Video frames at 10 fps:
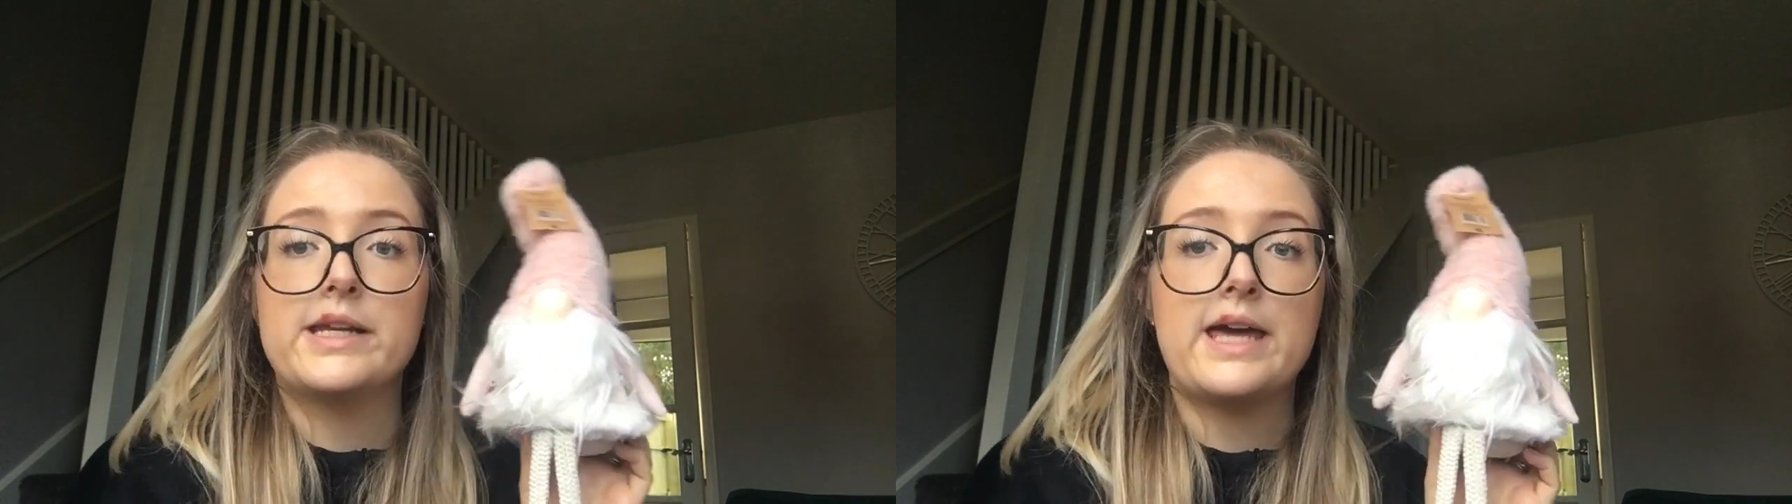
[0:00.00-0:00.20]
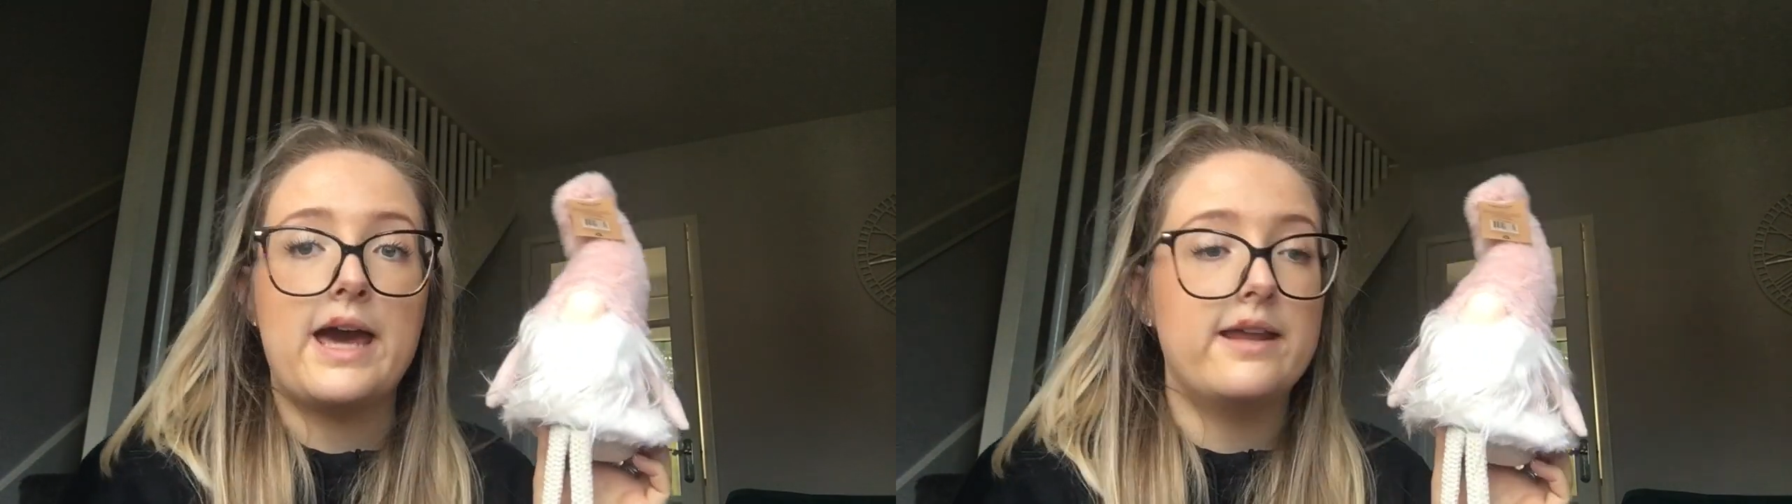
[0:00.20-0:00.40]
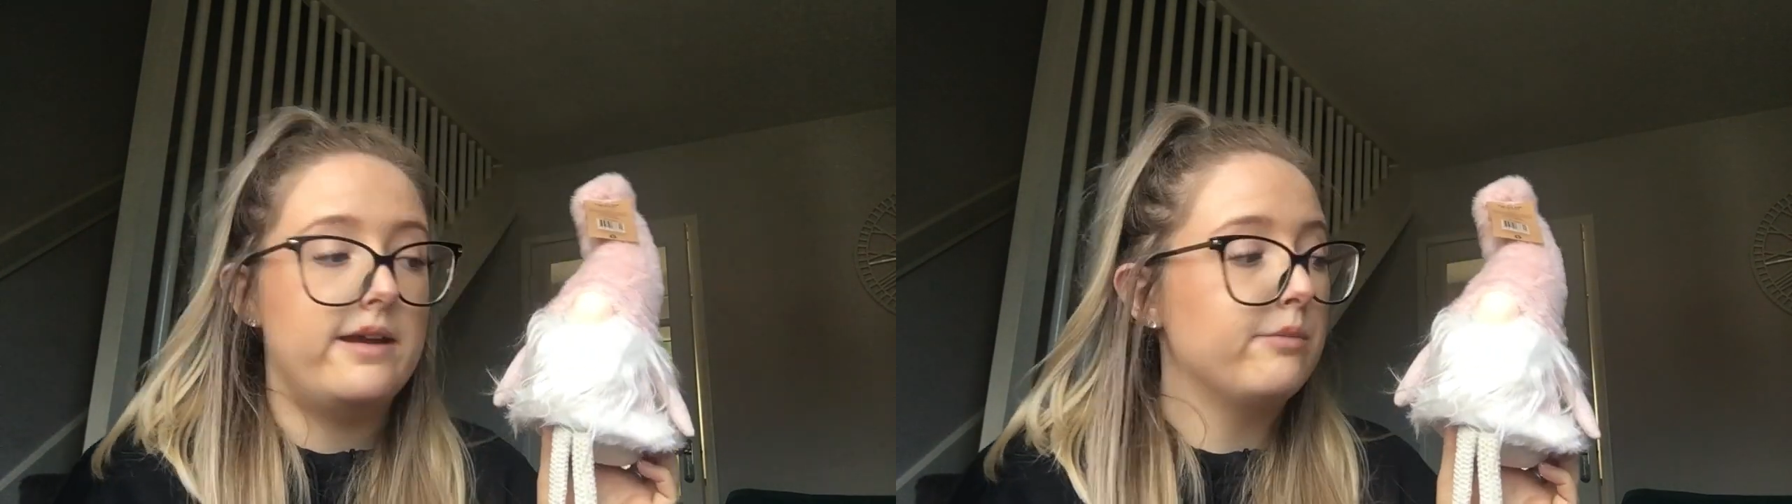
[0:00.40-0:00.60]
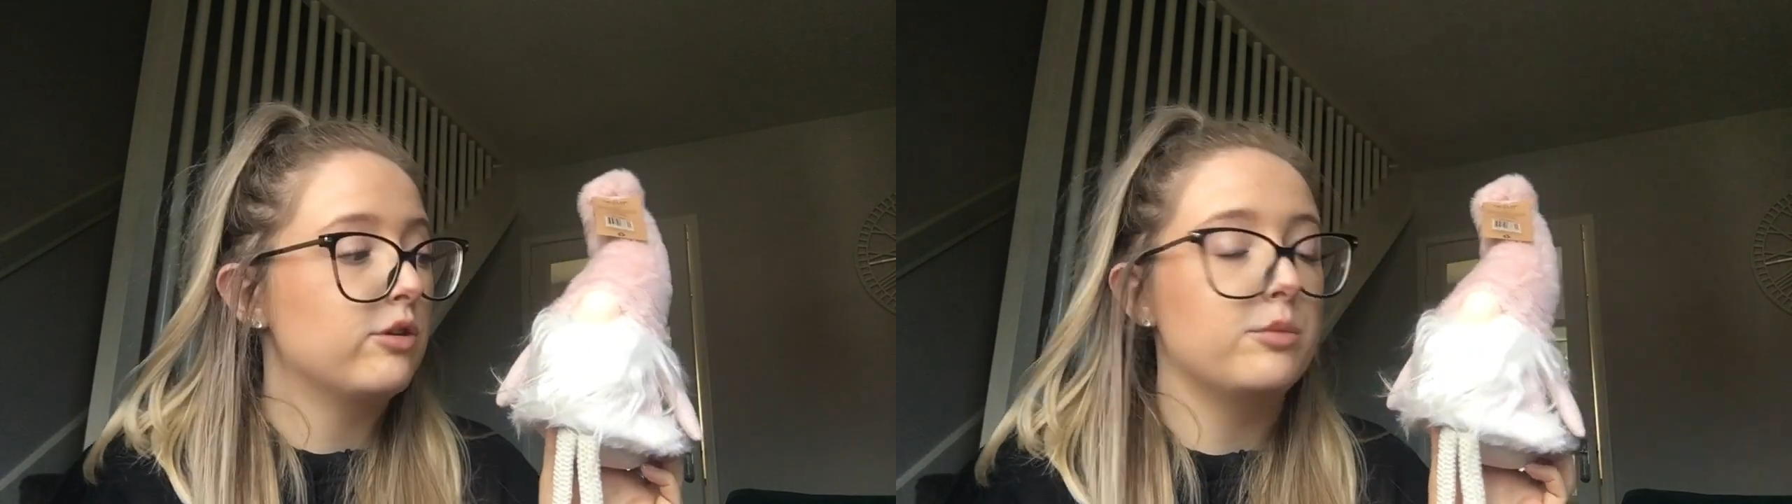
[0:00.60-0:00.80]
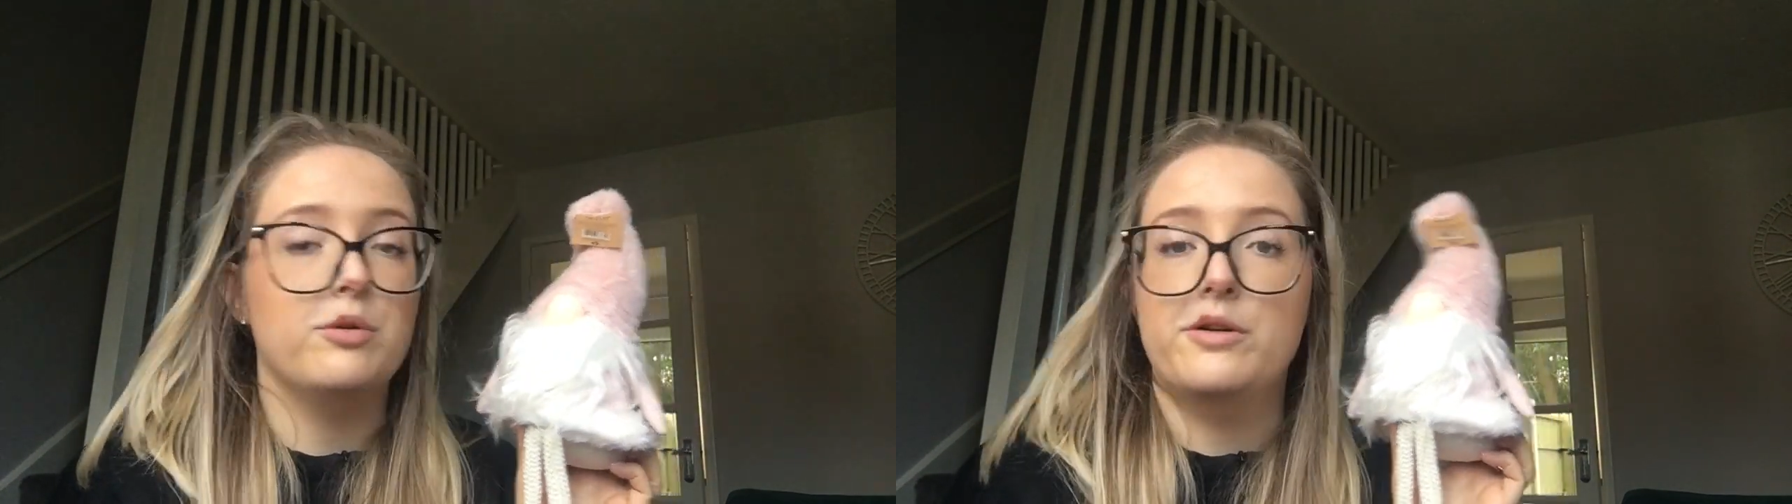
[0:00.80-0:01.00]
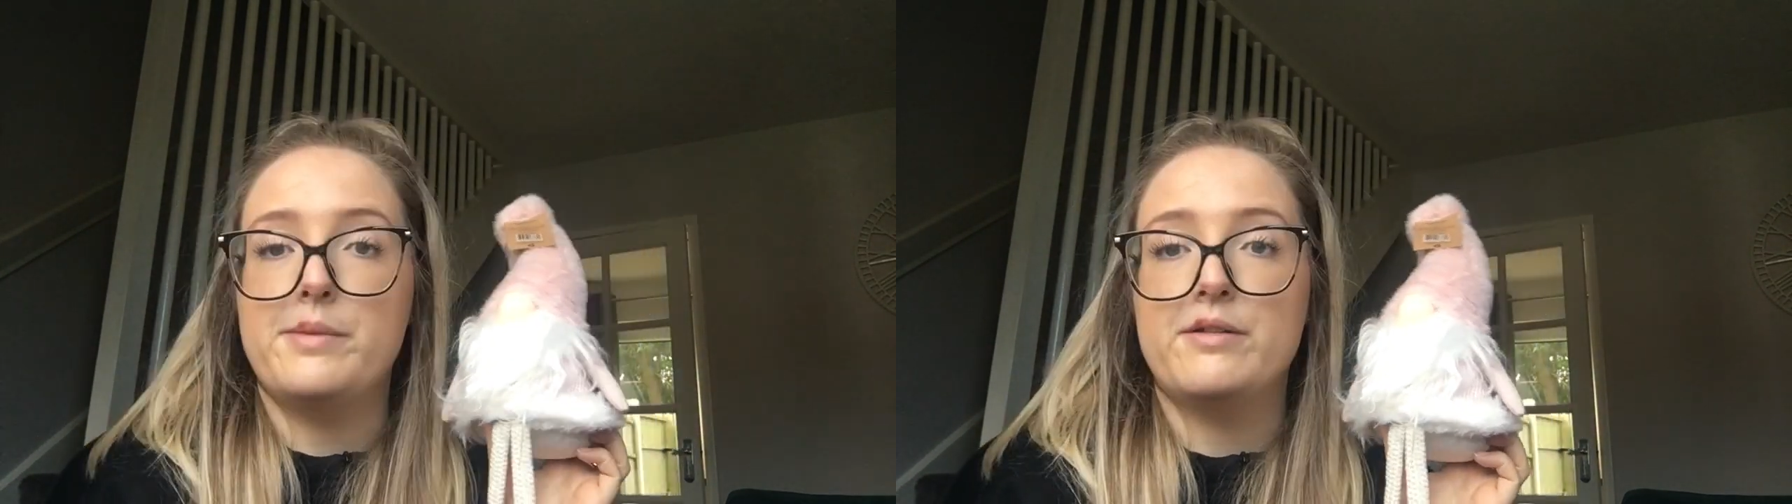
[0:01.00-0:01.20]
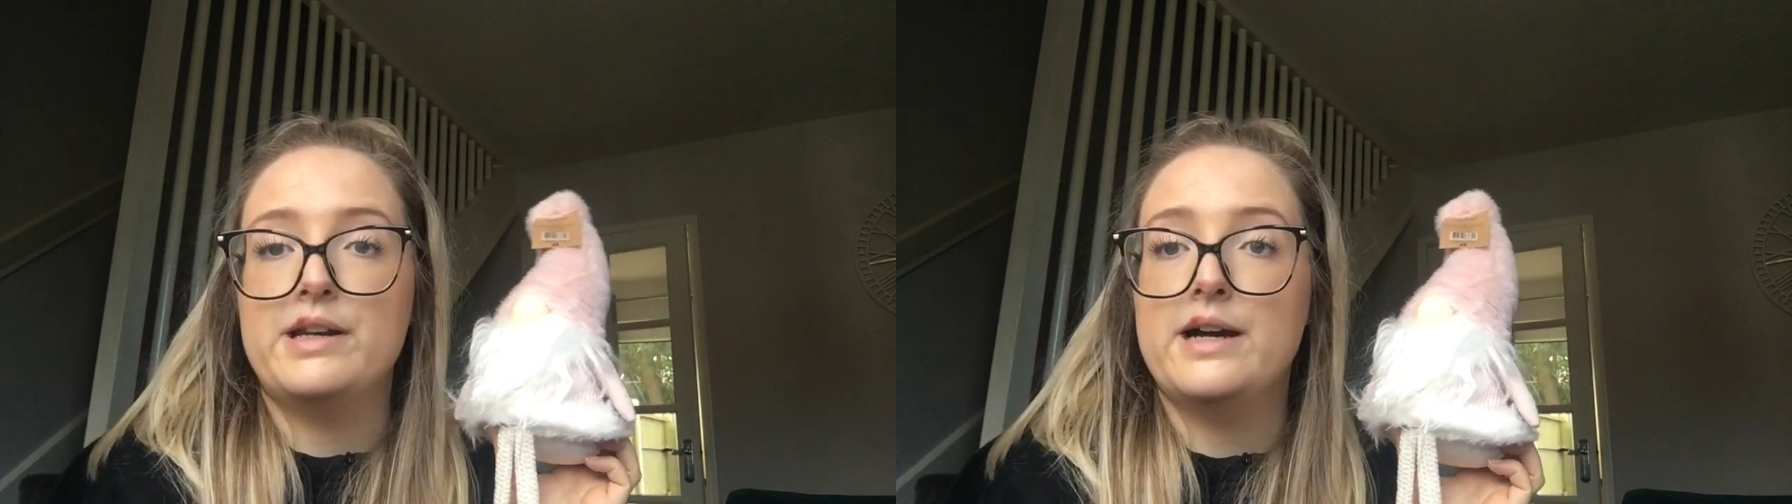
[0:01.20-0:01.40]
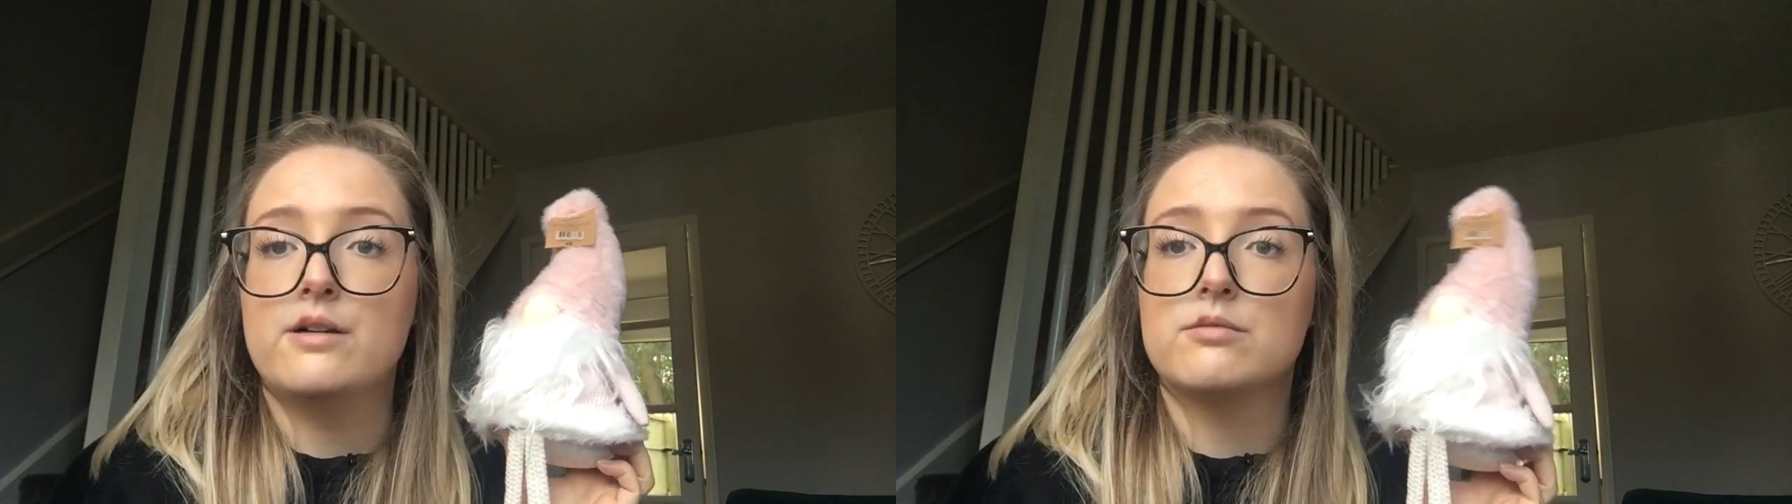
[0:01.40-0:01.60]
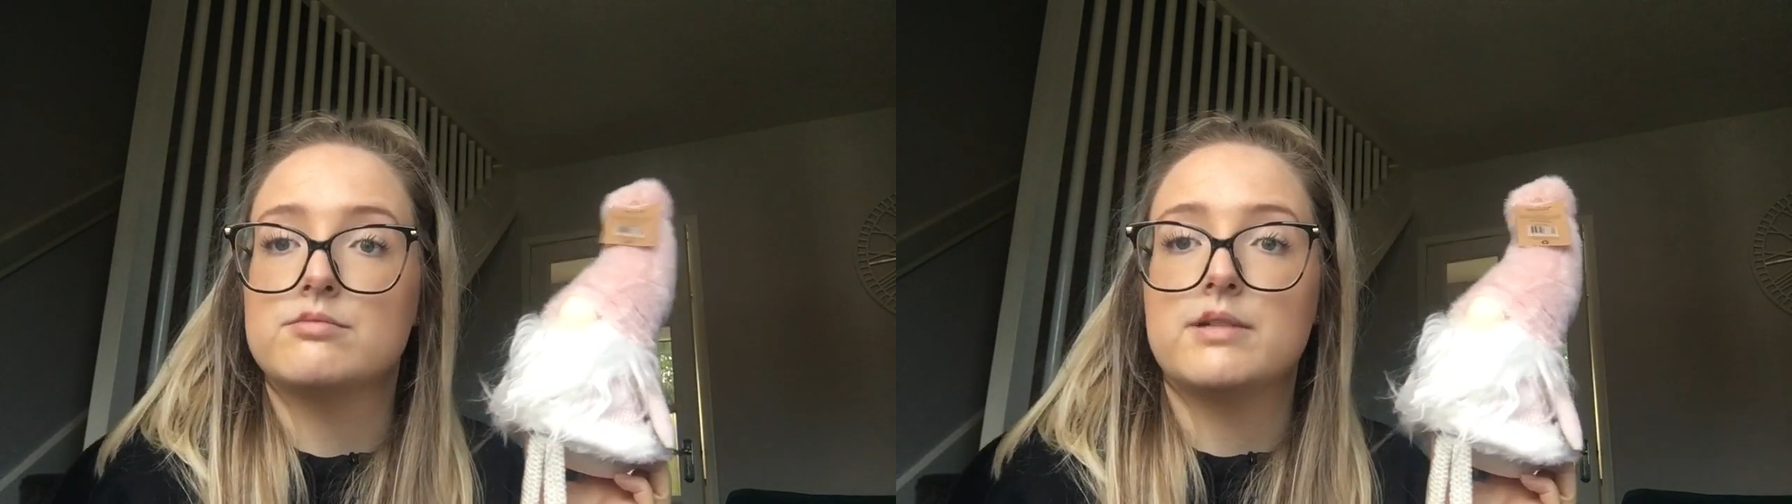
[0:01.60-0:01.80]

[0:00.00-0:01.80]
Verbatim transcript: And again, I'm going to put him out now,